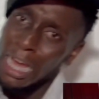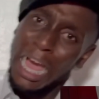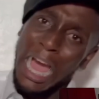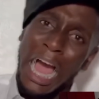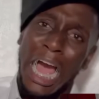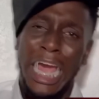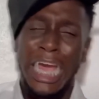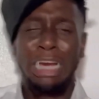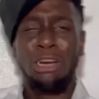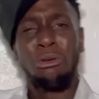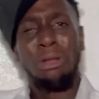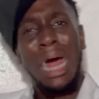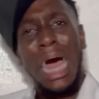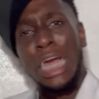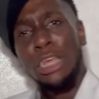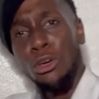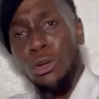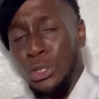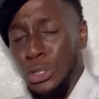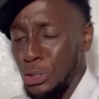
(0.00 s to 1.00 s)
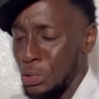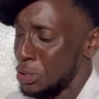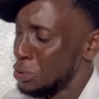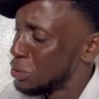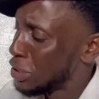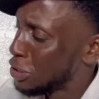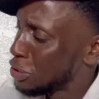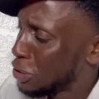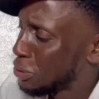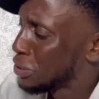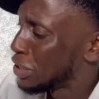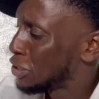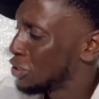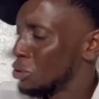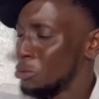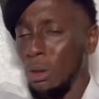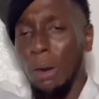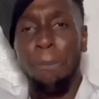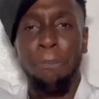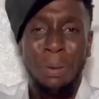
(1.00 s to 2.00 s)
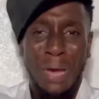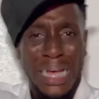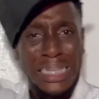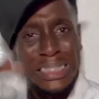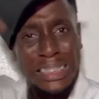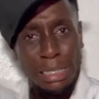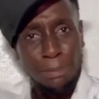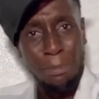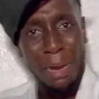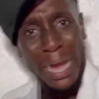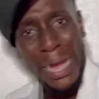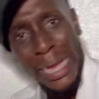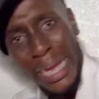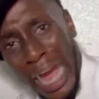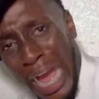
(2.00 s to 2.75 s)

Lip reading: I ain't gonna lie, you a peasant, man.